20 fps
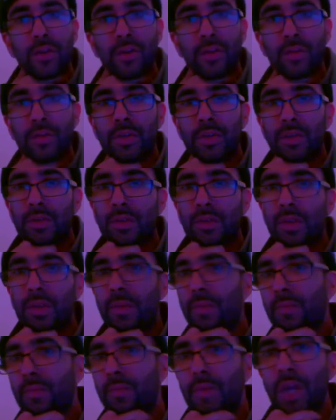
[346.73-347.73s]
some of
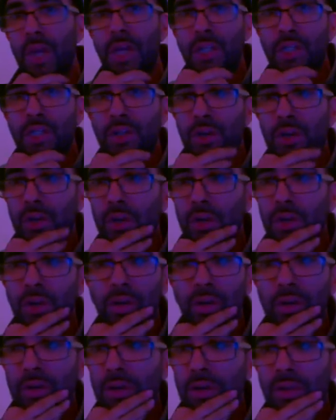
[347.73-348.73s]
them make
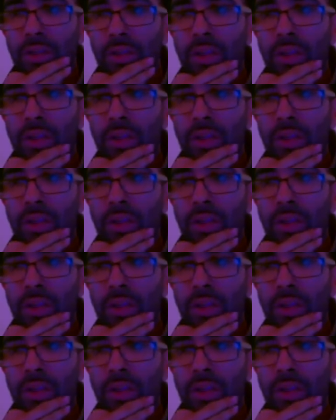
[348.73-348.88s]
sure